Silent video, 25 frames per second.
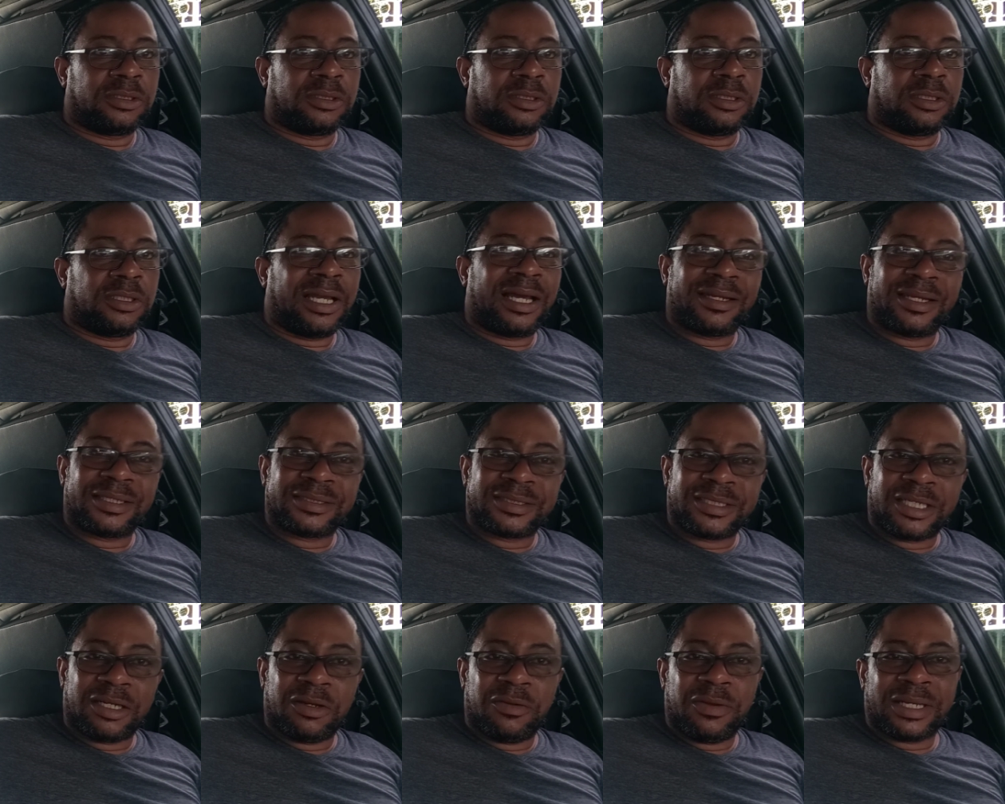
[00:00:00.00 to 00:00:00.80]
You
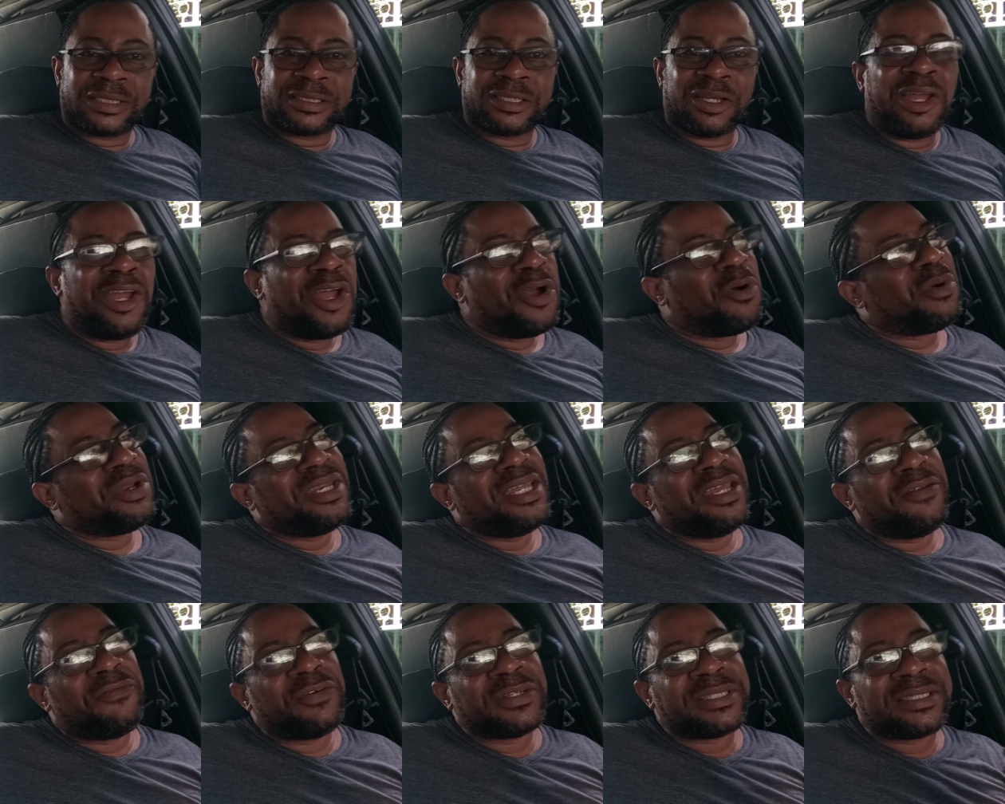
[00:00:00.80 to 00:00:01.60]
understand what I say? We
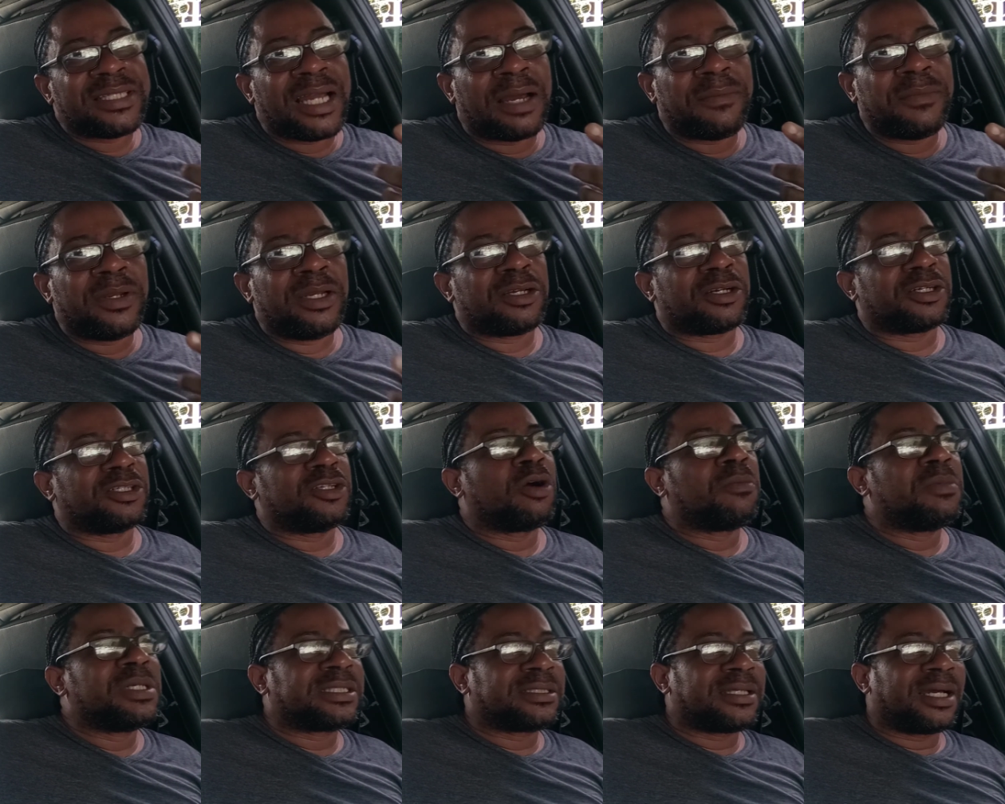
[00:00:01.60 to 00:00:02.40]
need to stop the little
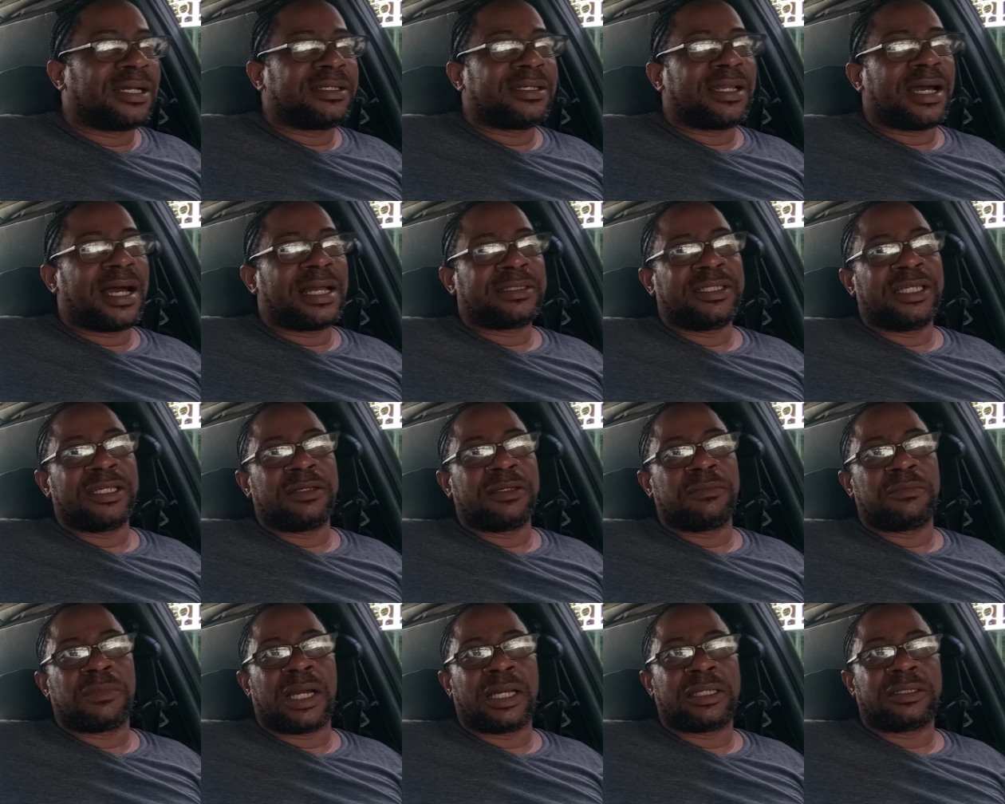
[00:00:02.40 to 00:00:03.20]
double standard
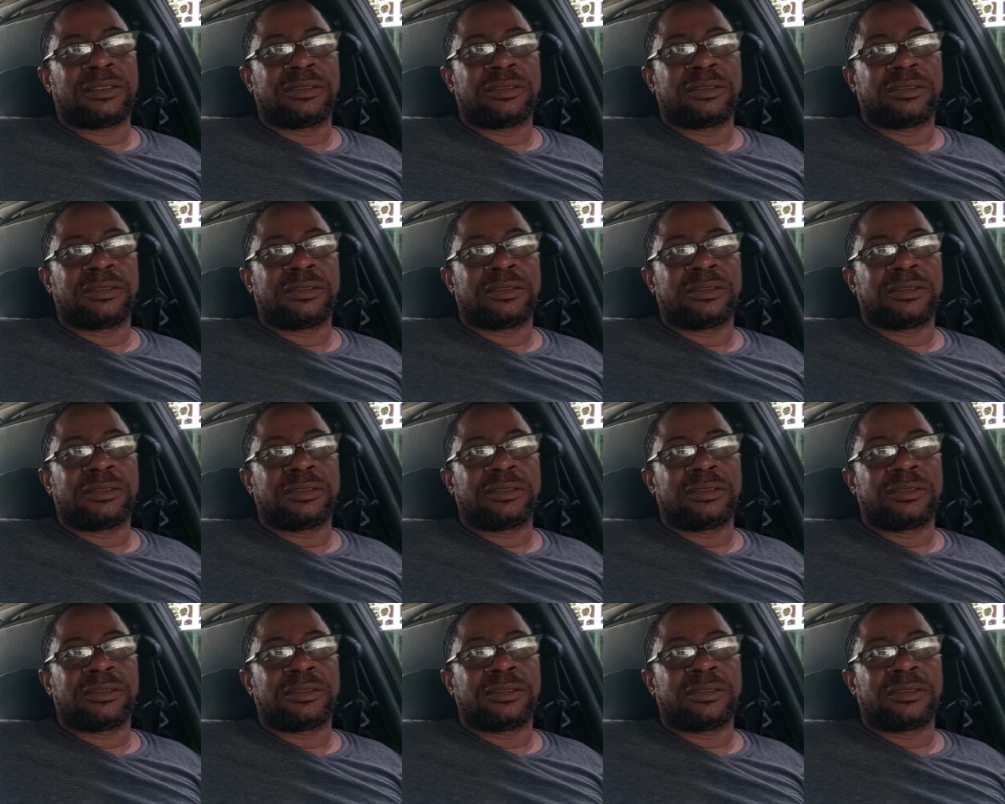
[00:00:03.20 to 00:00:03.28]
thing, man.